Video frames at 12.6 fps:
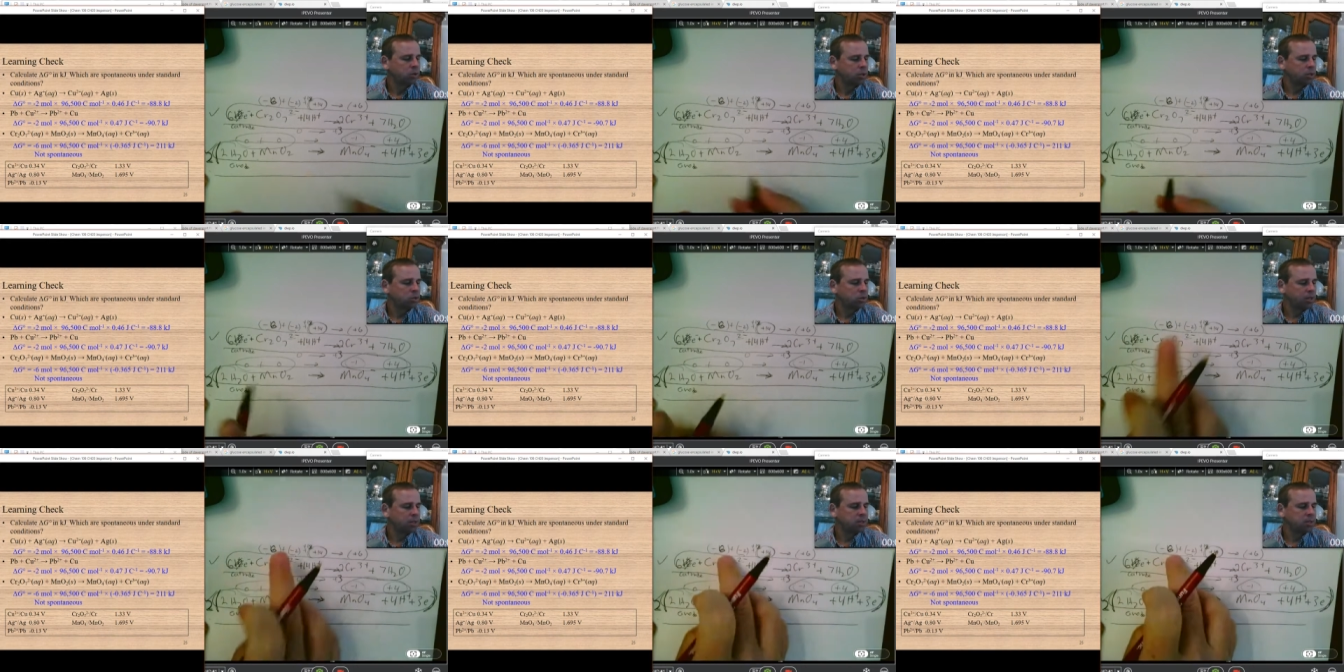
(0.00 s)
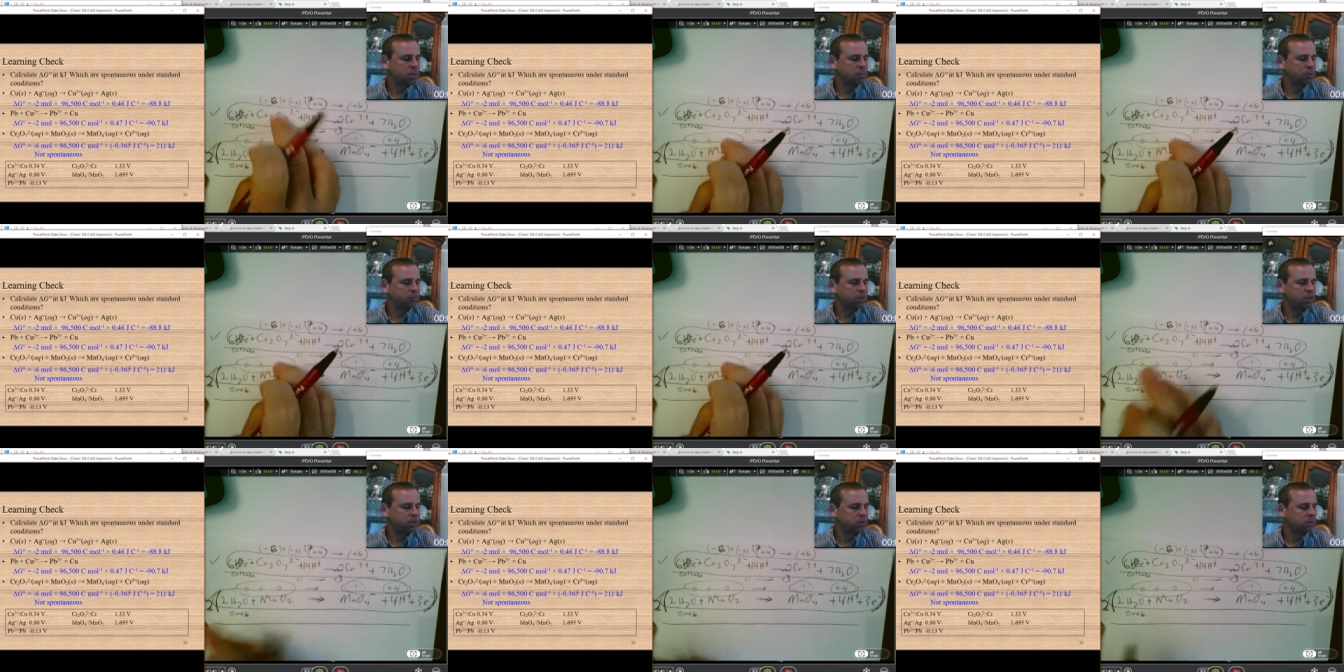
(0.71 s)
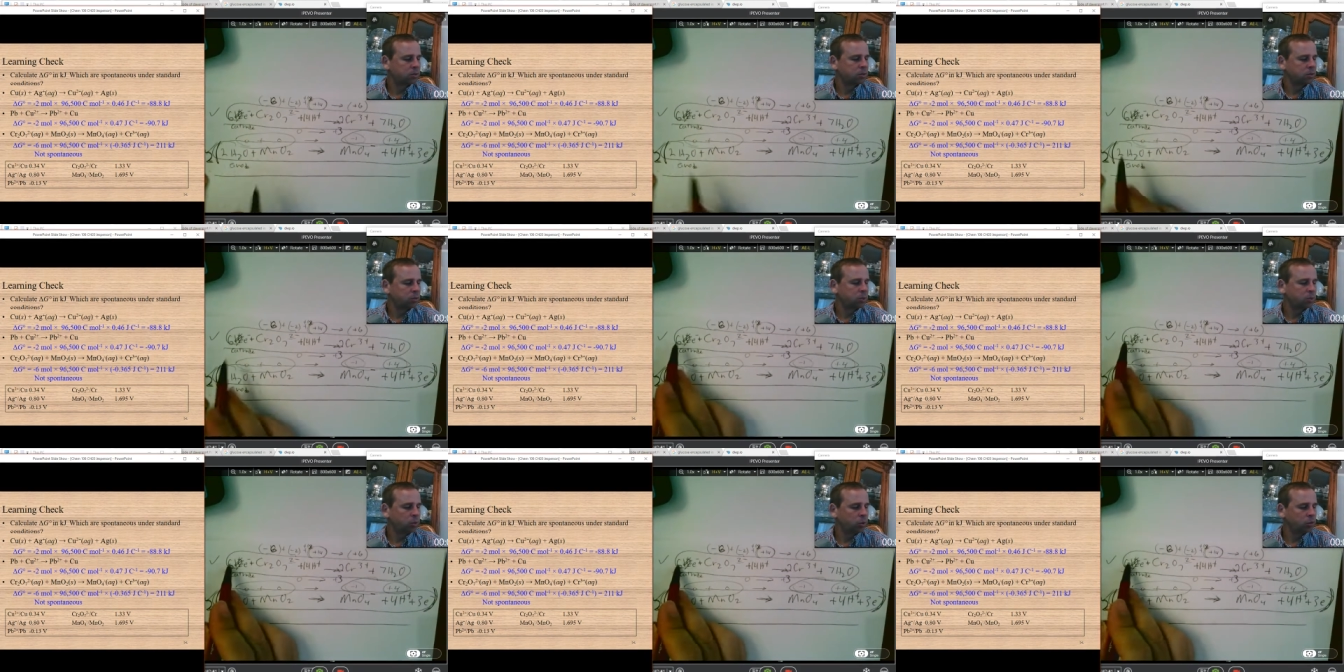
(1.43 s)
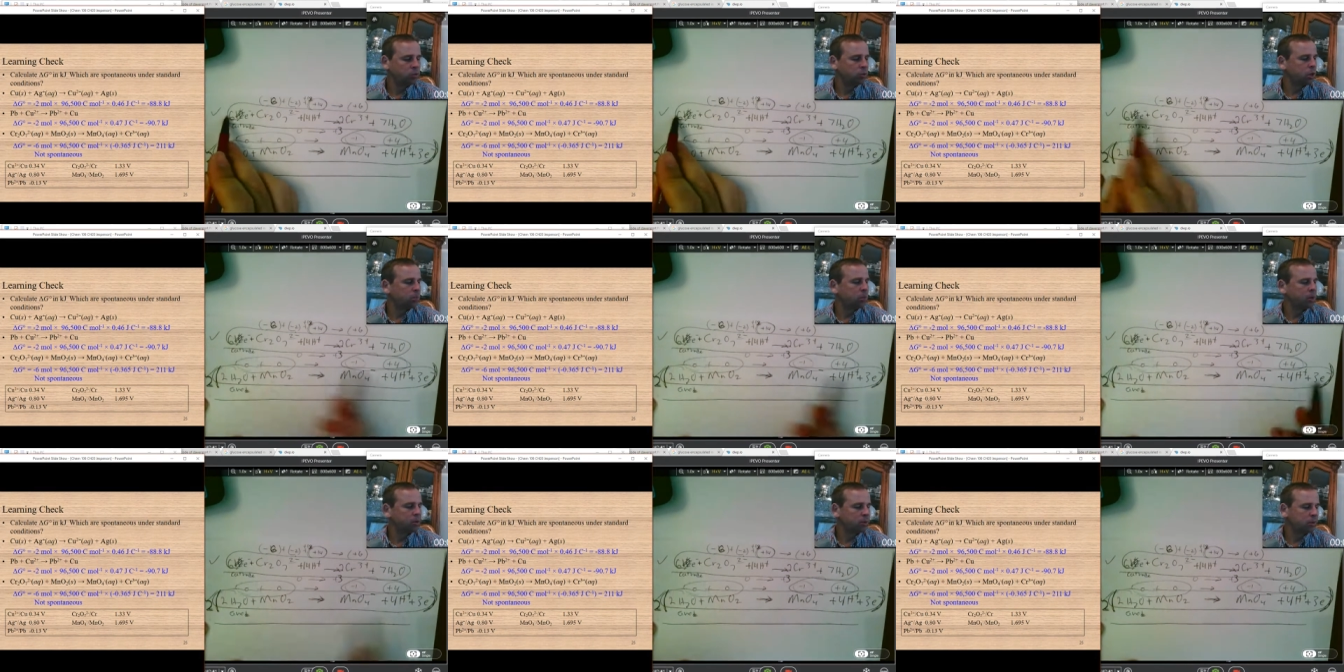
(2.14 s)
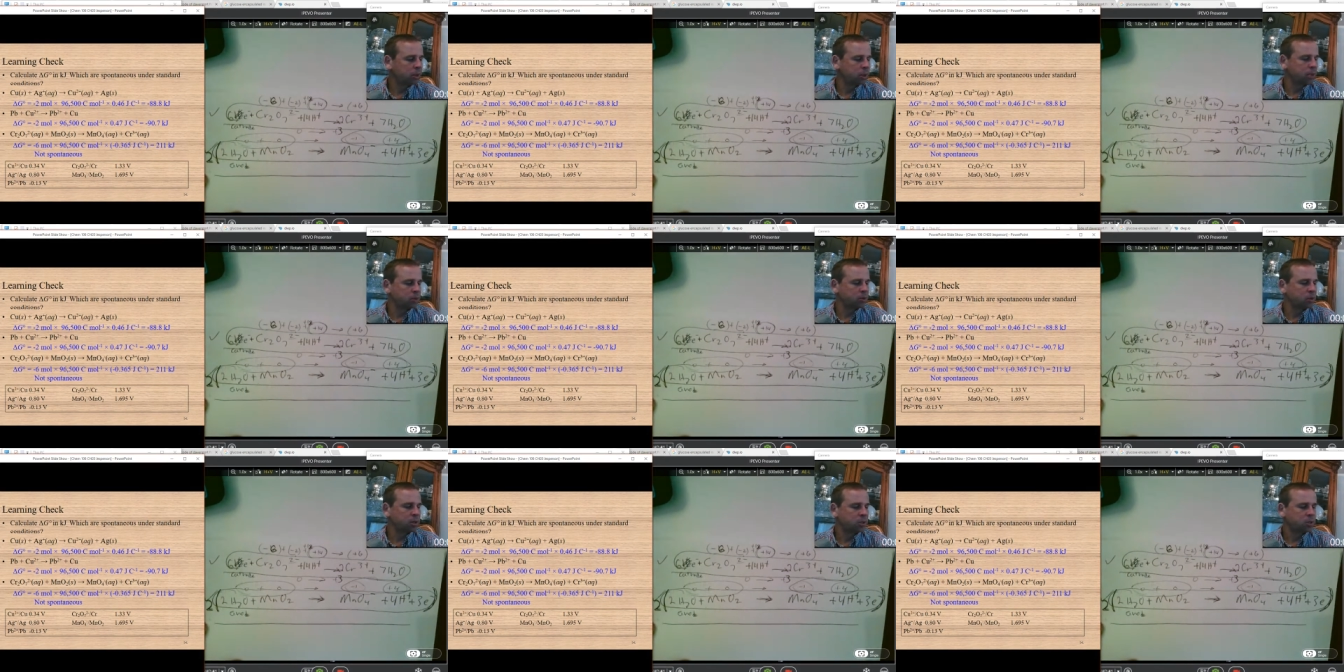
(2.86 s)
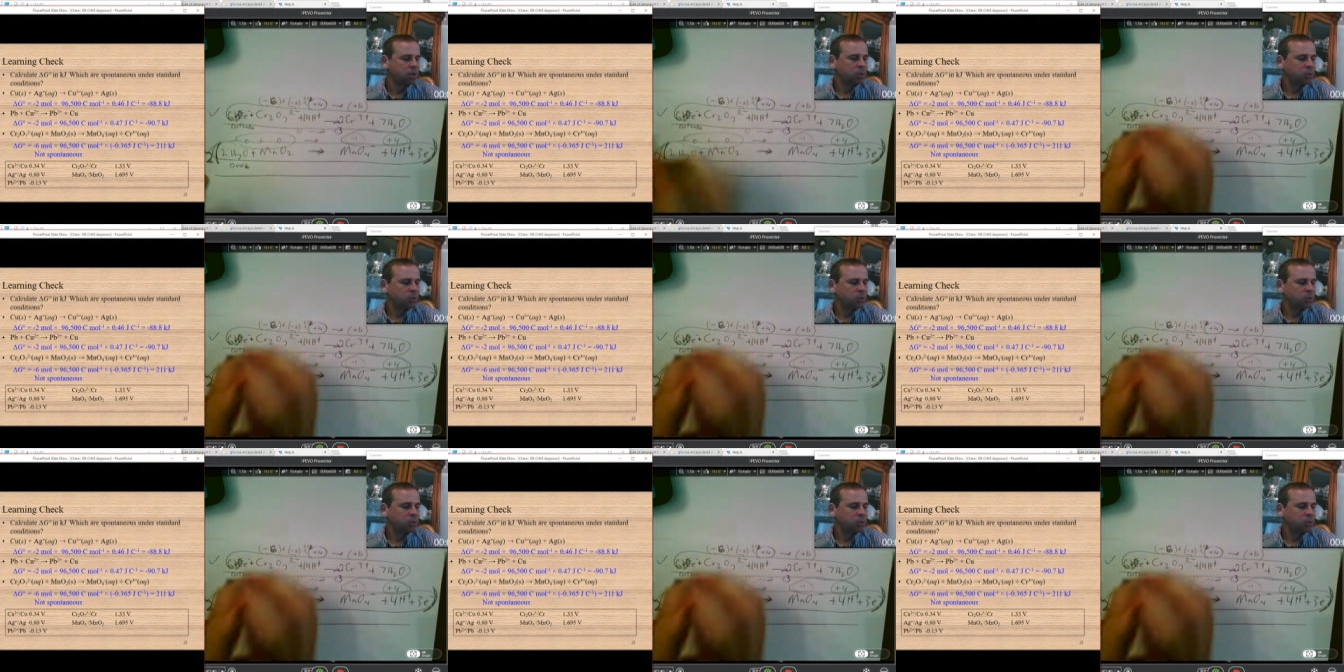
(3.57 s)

so that the sum of these will drop out the electrons.